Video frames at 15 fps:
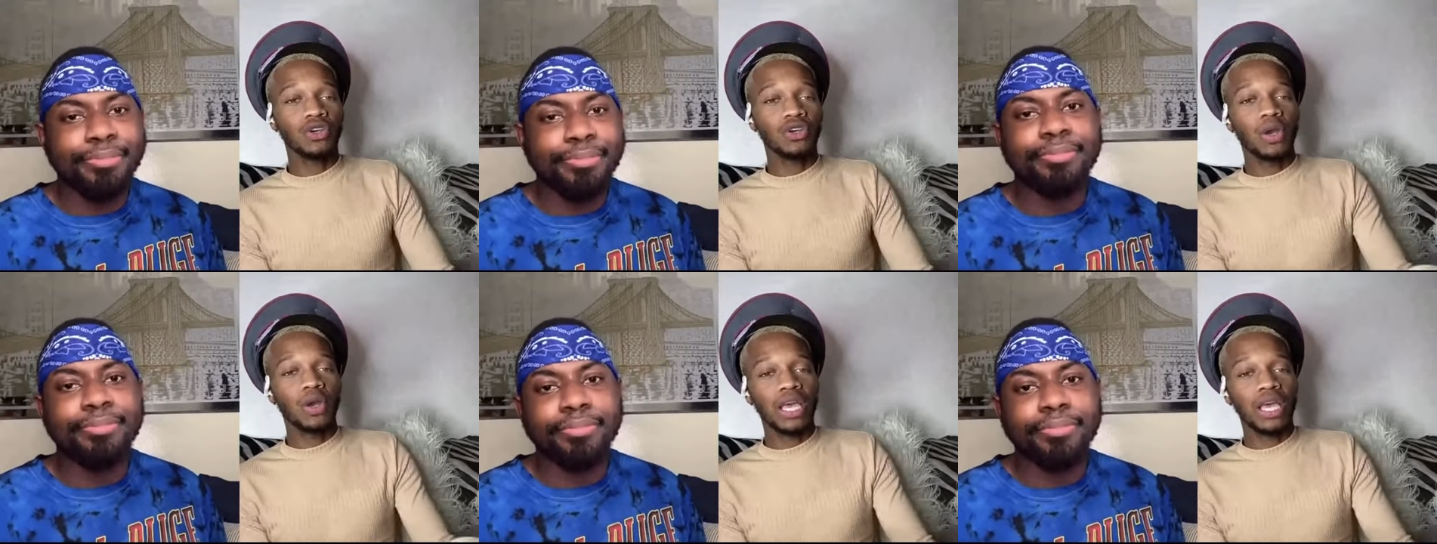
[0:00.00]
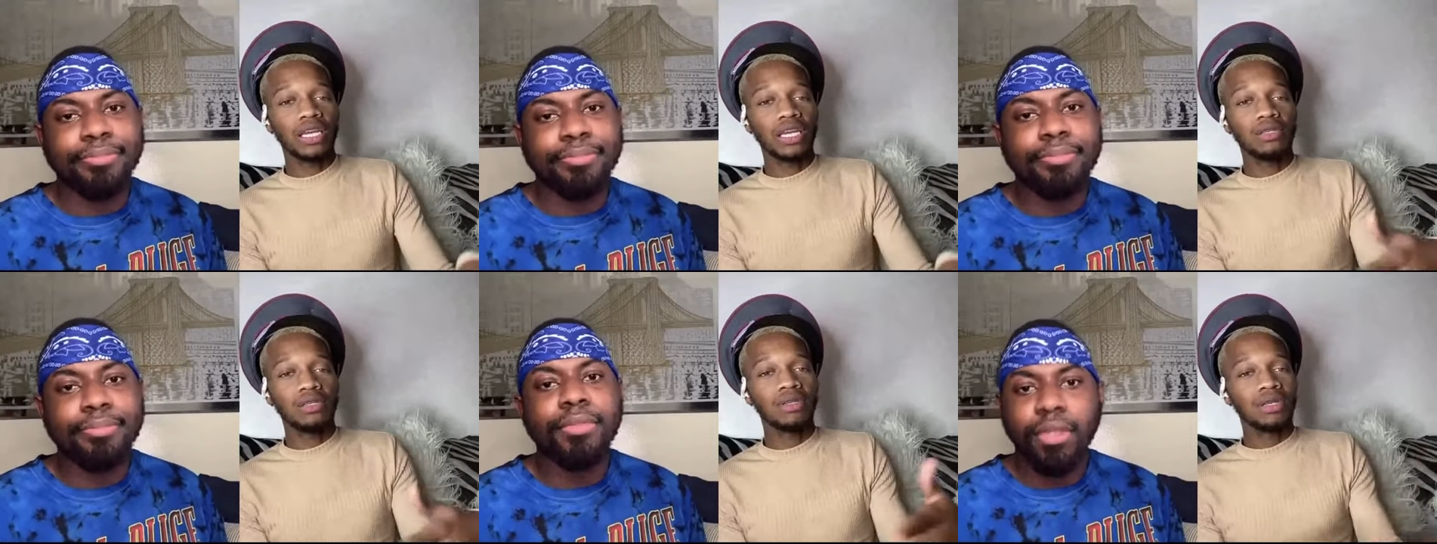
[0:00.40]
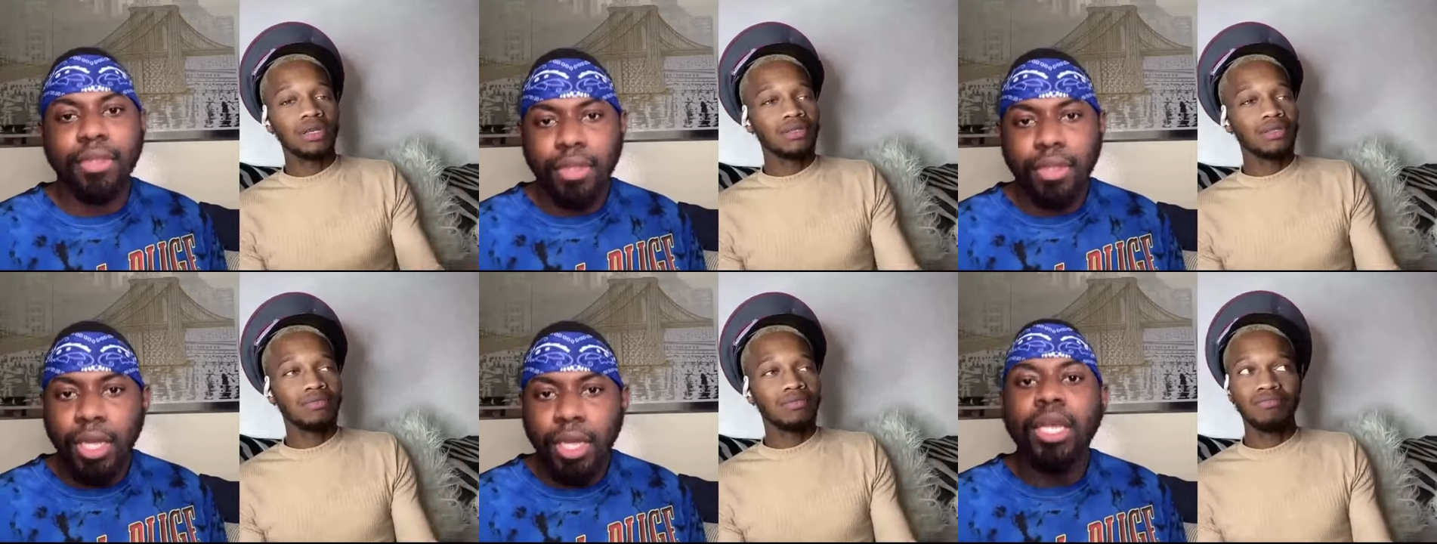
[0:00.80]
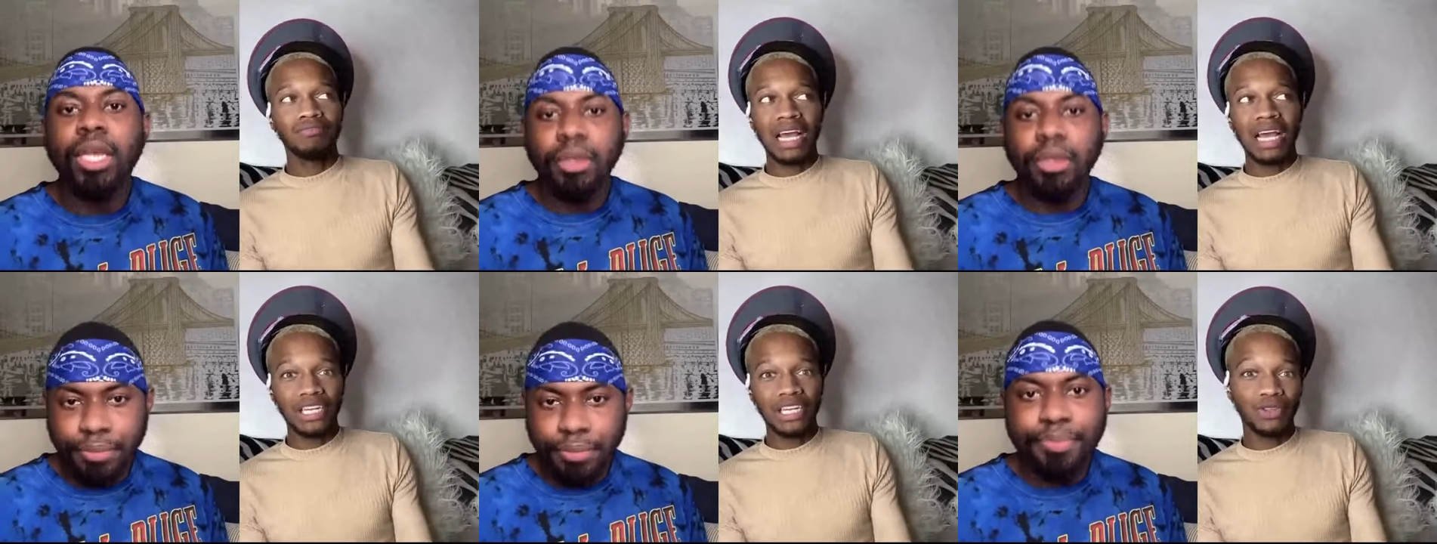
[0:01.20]
Speaker 1: go ahead and
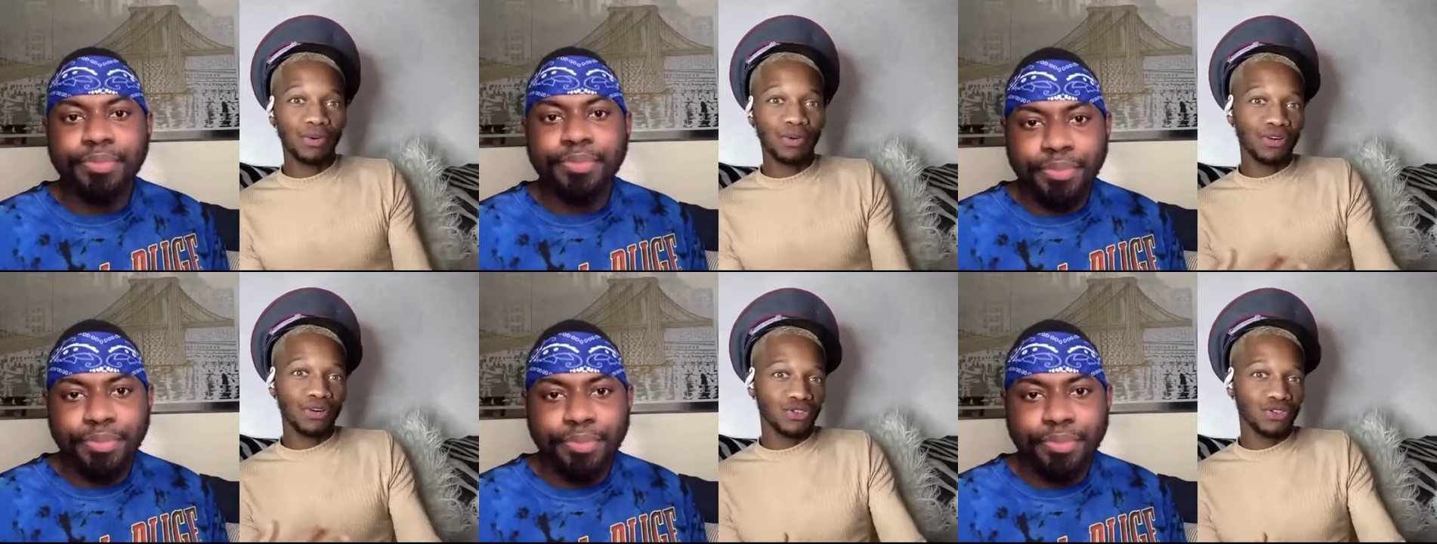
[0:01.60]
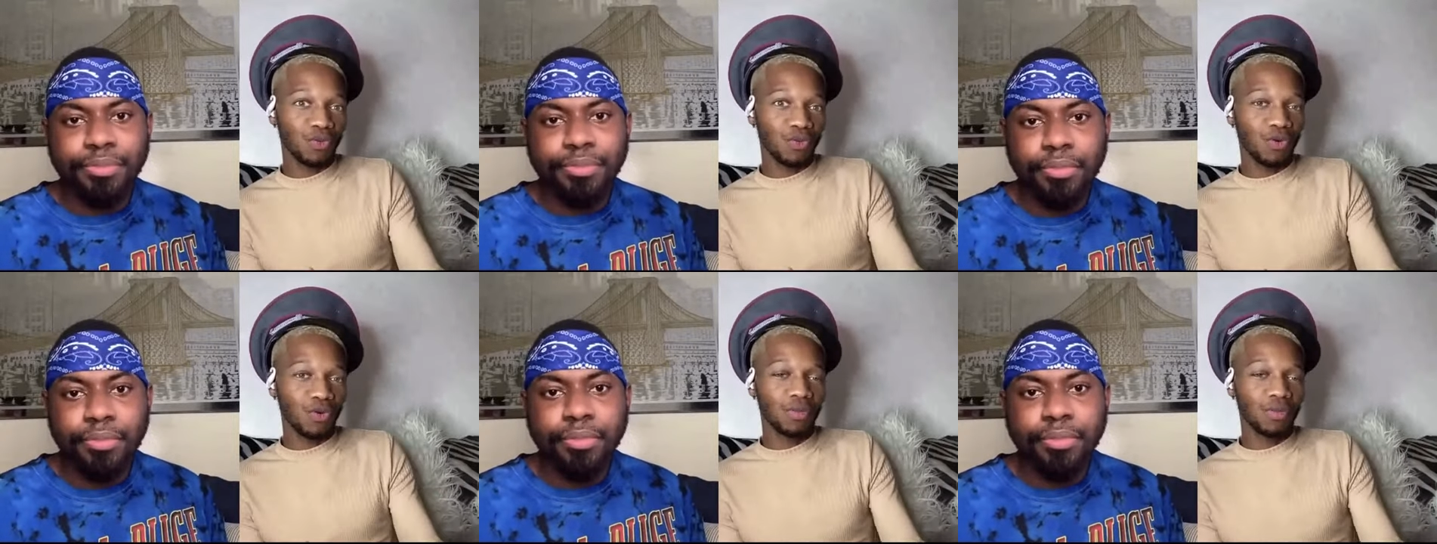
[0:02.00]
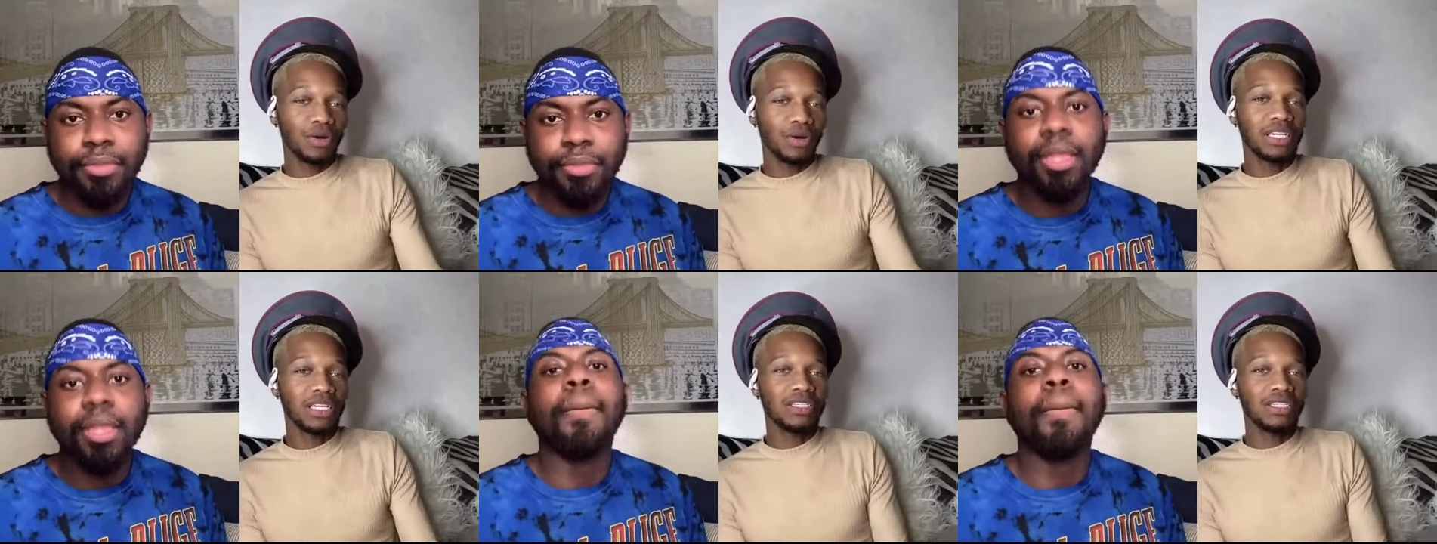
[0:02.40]
not deal with the person no more. But